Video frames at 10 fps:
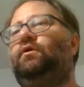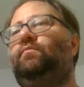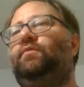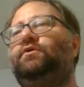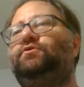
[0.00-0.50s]
I'm
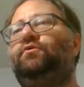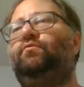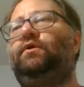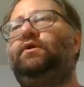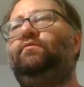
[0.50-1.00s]
not sure
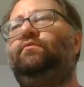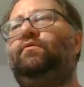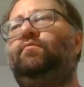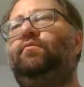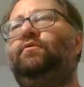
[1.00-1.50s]
what I did with
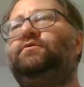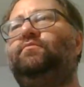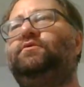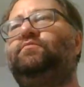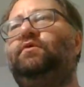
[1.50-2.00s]
them. I must have
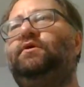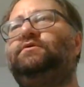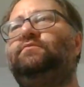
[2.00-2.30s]
misplaced